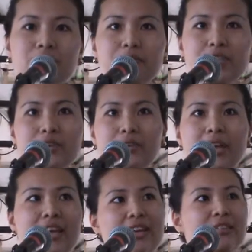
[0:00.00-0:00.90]
review
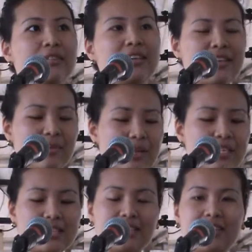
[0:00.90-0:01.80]
and
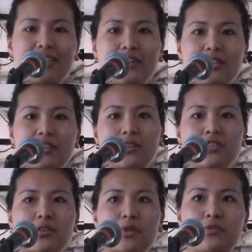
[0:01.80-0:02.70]
basically in our
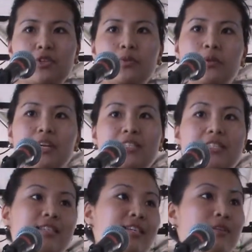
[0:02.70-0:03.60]
literature review, we wanted to
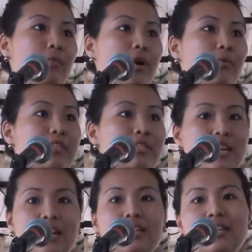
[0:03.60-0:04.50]
see what was
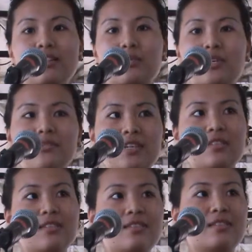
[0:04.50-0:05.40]
done in the
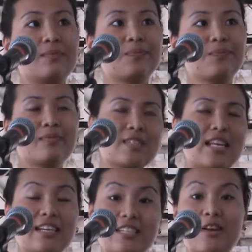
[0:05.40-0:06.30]
previous
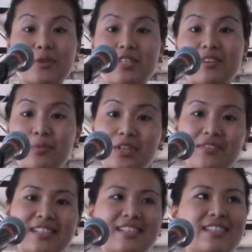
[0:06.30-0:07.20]
studies that were done
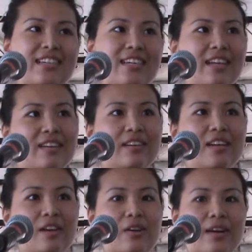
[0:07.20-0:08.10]
previously and
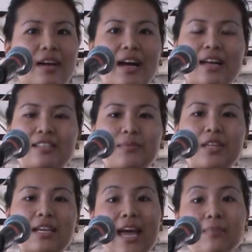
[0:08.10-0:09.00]
uh, some of
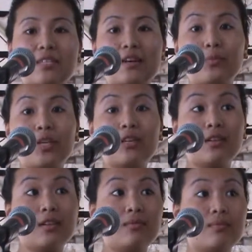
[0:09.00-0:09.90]
the gaps that we
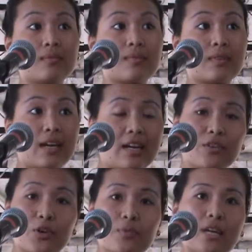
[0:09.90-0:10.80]
could uh,
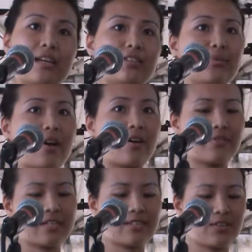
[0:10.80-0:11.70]
incorporate into our
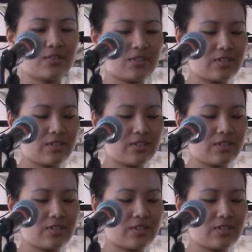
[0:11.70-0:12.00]
research.